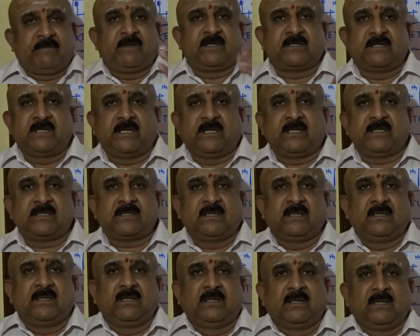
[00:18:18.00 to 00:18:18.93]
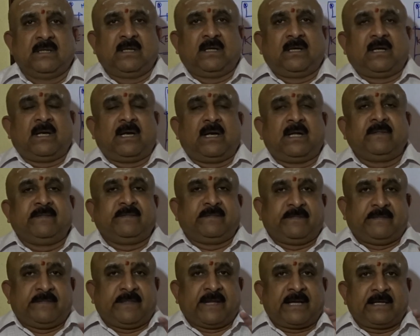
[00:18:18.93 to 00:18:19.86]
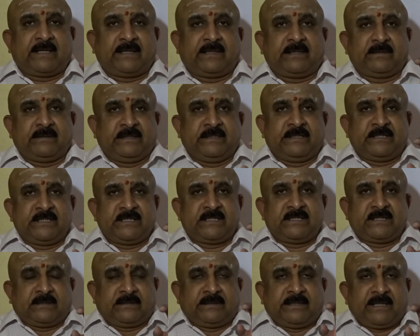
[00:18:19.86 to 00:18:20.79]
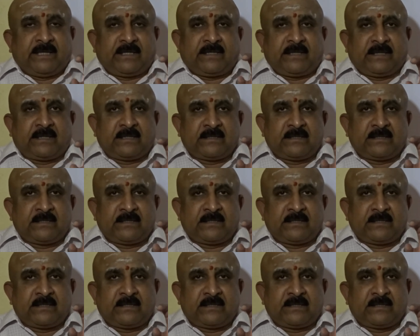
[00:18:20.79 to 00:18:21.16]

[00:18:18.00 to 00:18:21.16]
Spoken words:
previous days, and that it is there,